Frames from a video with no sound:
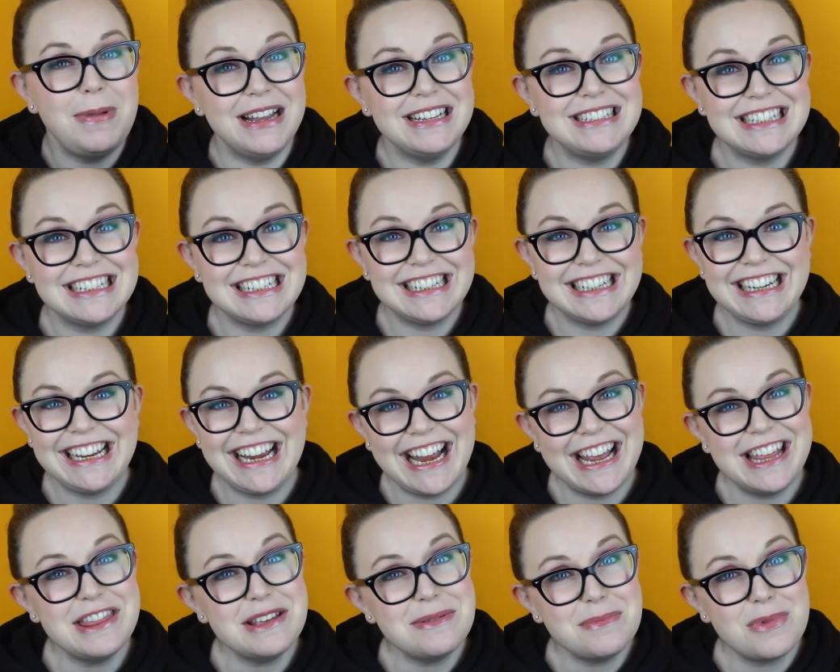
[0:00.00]
Basically
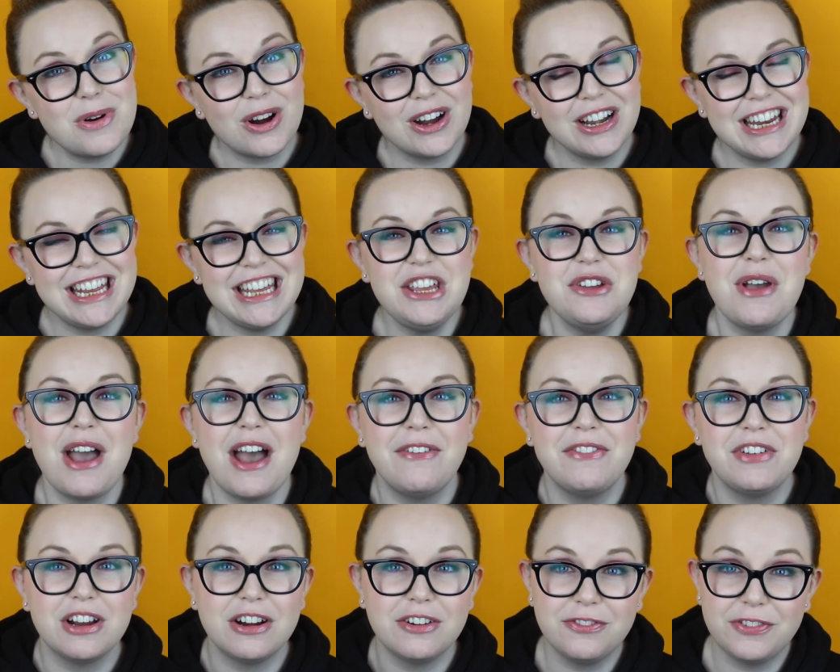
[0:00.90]
in the morning you
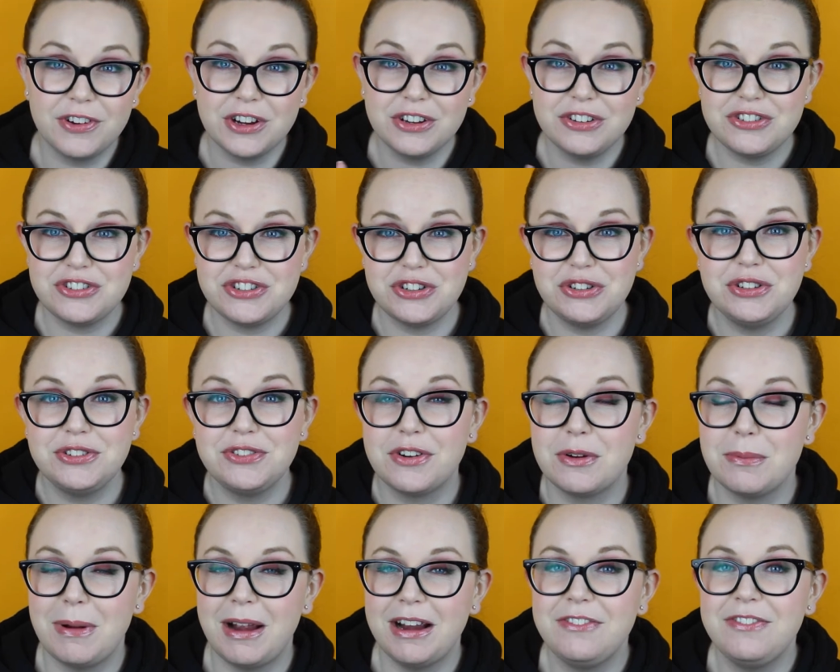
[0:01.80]
have your first juice
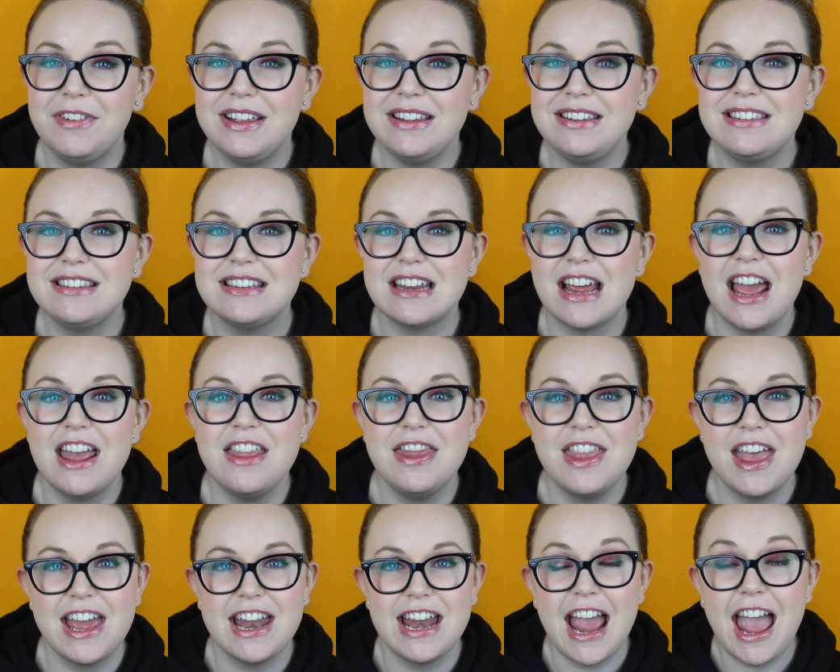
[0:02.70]
for breakfast,
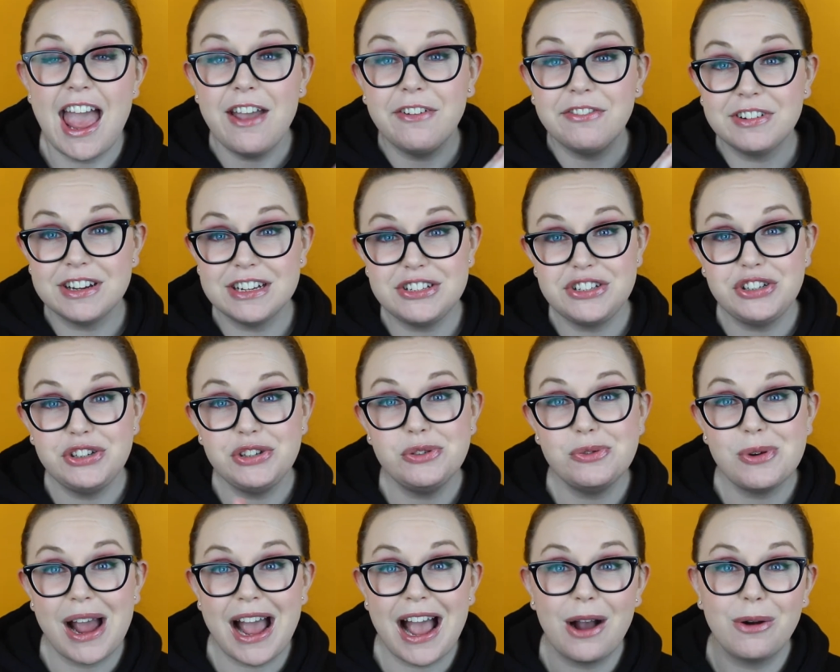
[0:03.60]
and then every
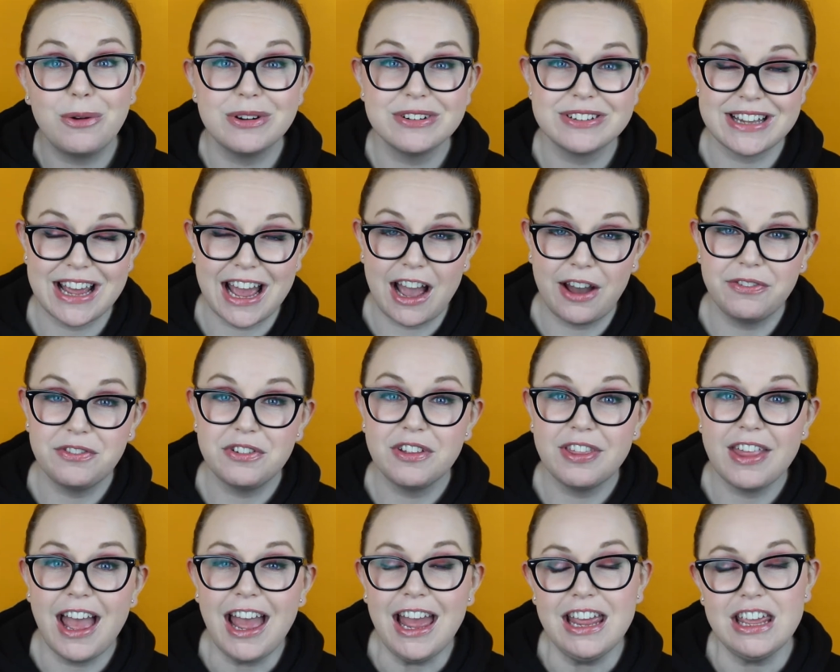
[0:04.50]
2 hours
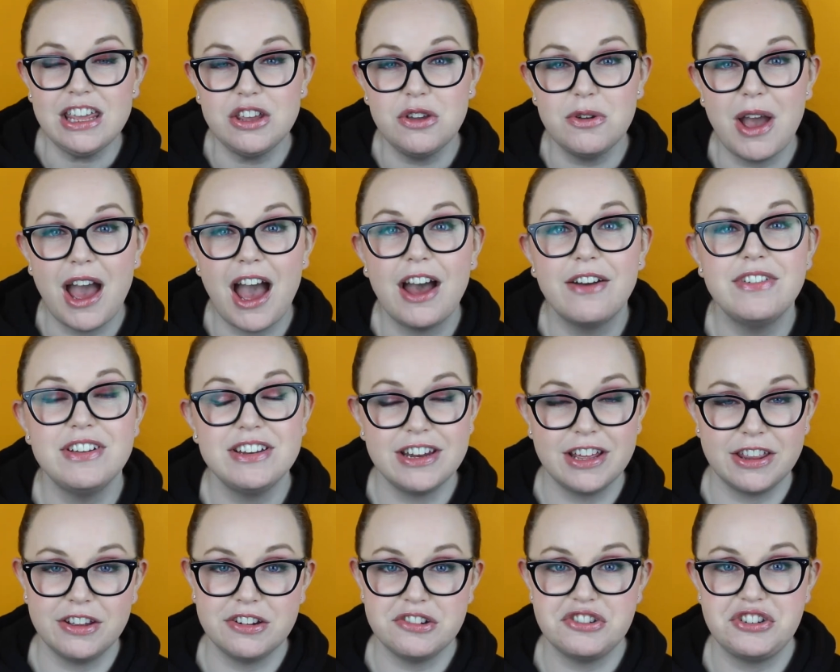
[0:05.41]
after that you have
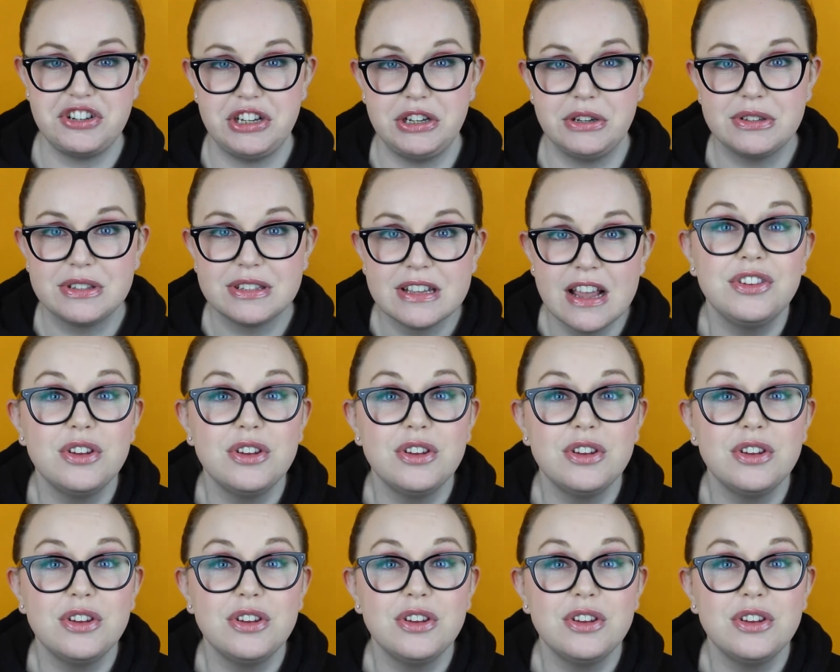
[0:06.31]
another juice.